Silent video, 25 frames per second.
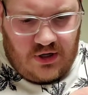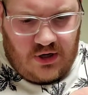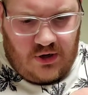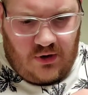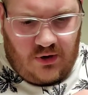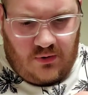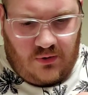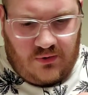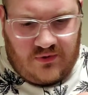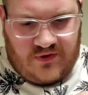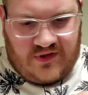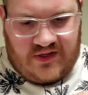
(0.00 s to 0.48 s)

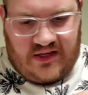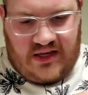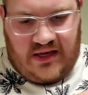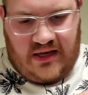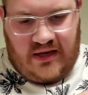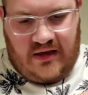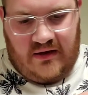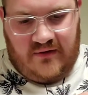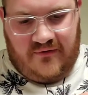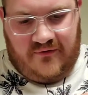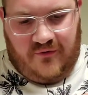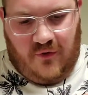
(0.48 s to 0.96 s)
to go
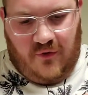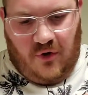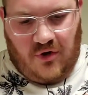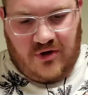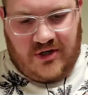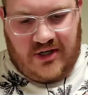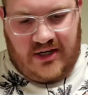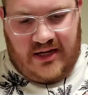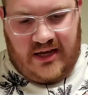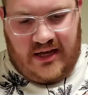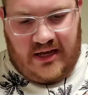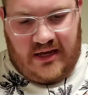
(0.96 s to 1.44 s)
see
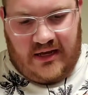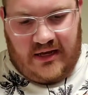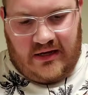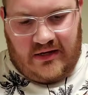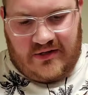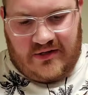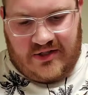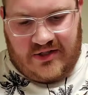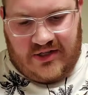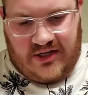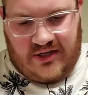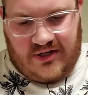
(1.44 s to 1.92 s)
Fortune
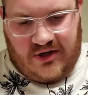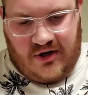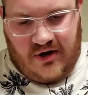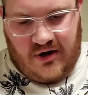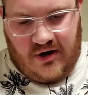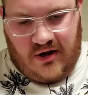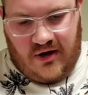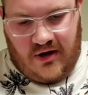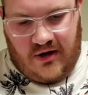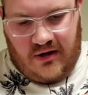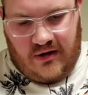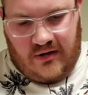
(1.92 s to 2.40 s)
Days,
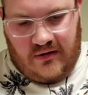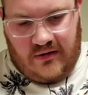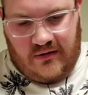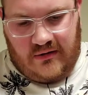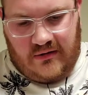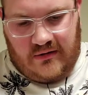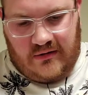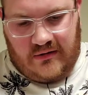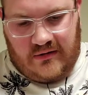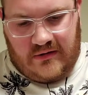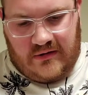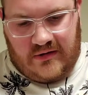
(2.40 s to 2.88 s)
Stick to Your
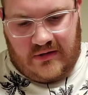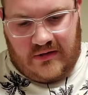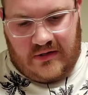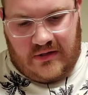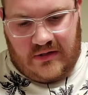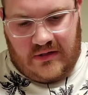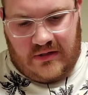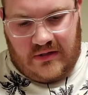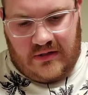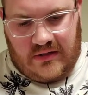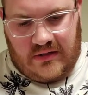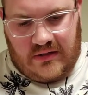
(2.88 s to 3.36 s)

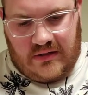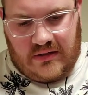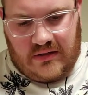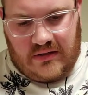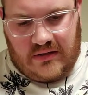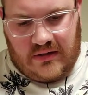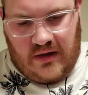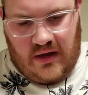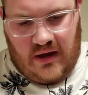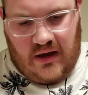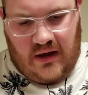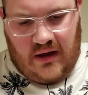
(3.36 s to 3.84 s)

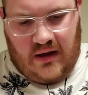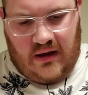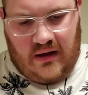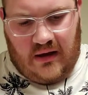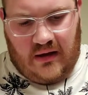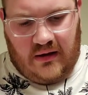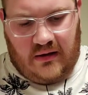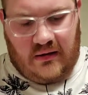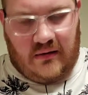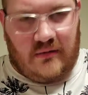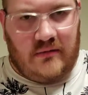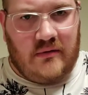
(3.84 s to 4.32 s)
Guns,
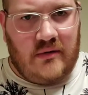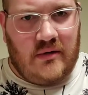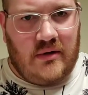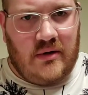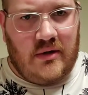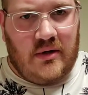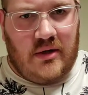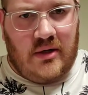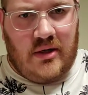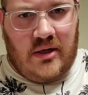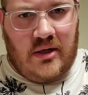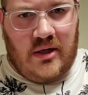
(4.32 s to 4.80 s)

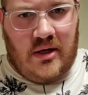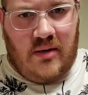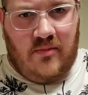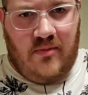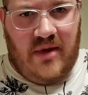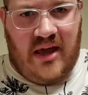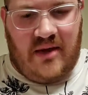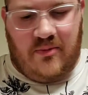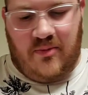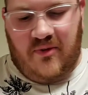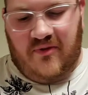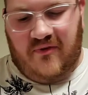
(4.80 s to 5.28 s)

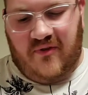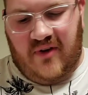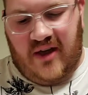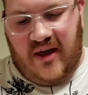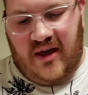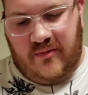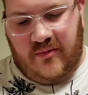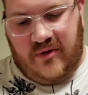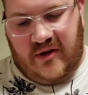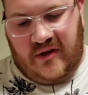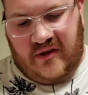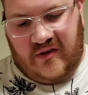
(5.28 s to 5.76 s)
Make Me
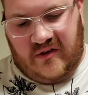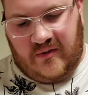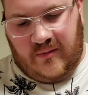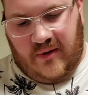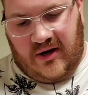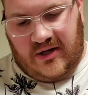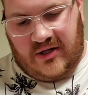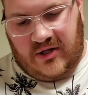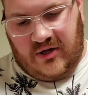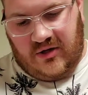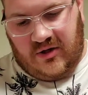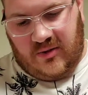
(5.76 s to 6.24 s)

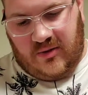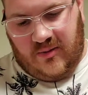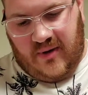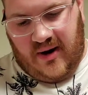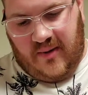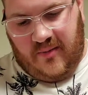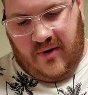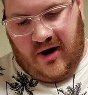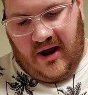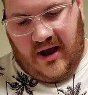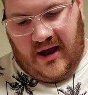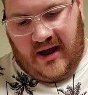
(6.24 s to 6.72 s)
Famous, My
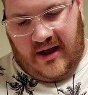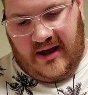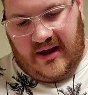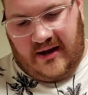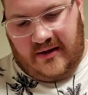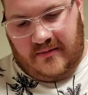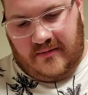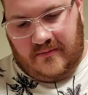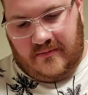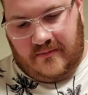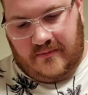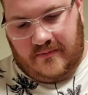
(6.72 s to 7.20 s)
Children, My
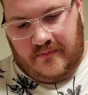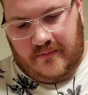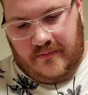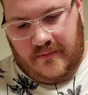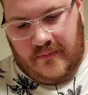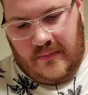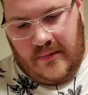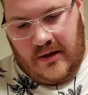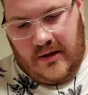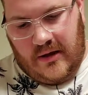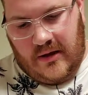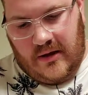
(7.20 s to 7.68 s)
Bride.
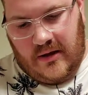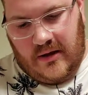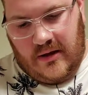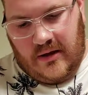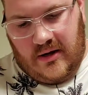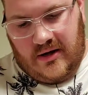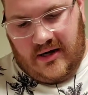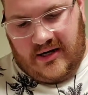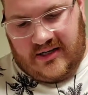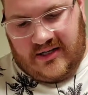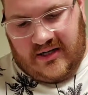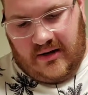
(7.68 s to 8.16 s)

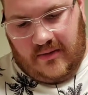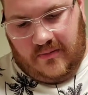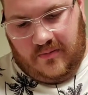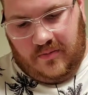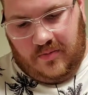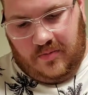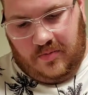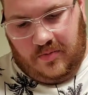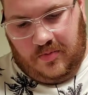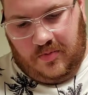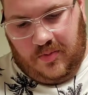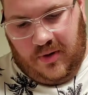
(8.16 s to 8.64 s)
There's
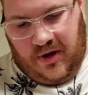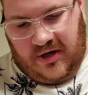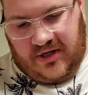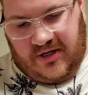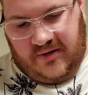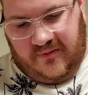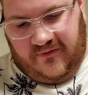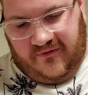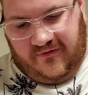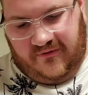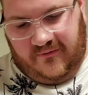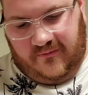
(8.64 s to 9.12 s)
a
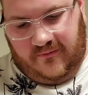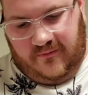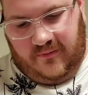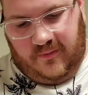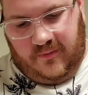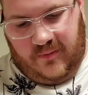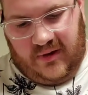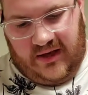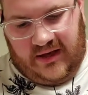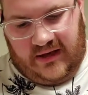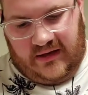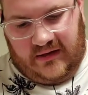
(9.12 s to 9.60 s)
bunch of
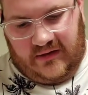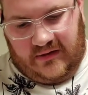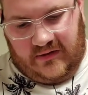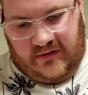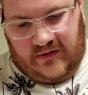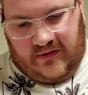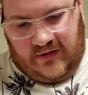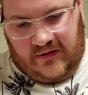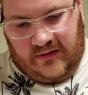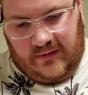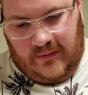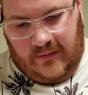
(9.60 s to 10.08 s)

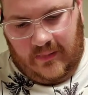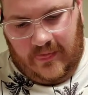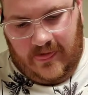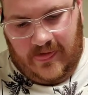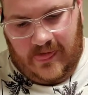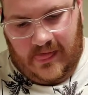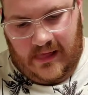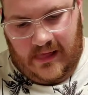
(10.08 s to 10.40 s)
bands.